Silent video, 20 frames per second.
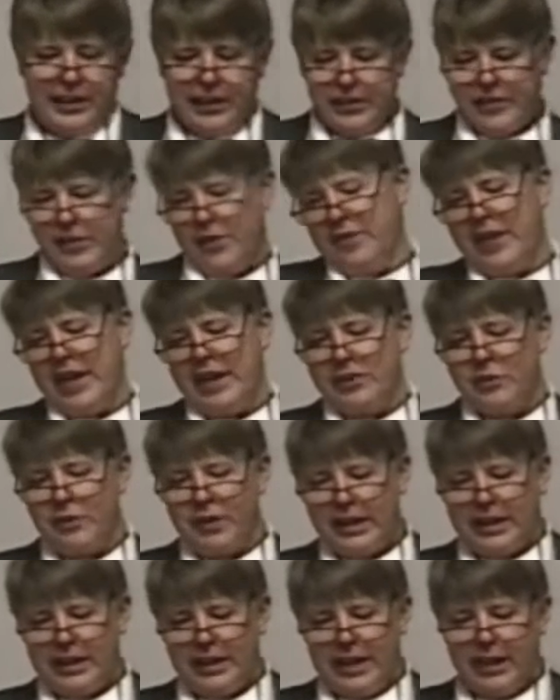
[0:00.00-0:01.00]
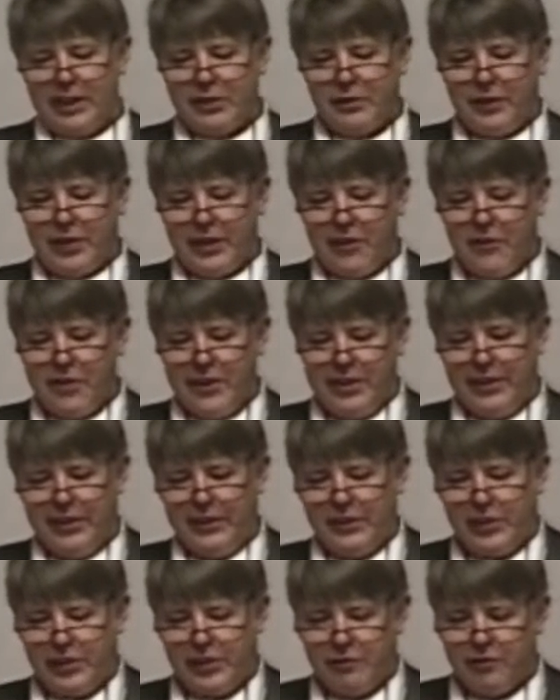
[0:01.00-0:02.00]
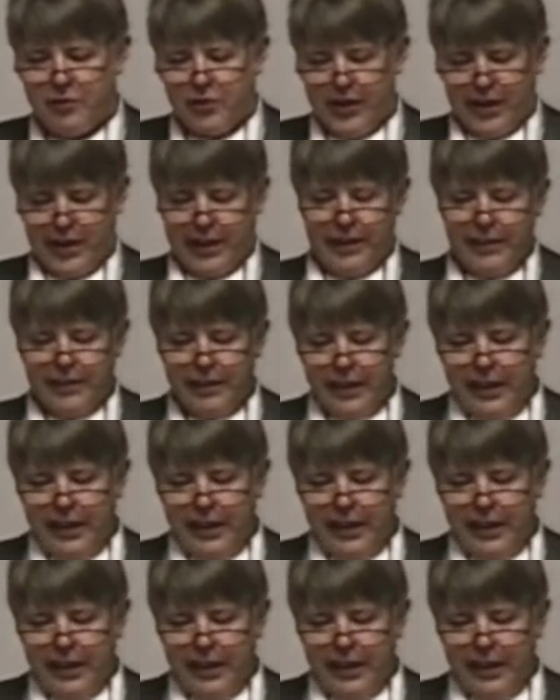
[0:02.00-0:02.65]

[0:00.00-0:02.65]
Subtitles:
So that's what the ordinance is for.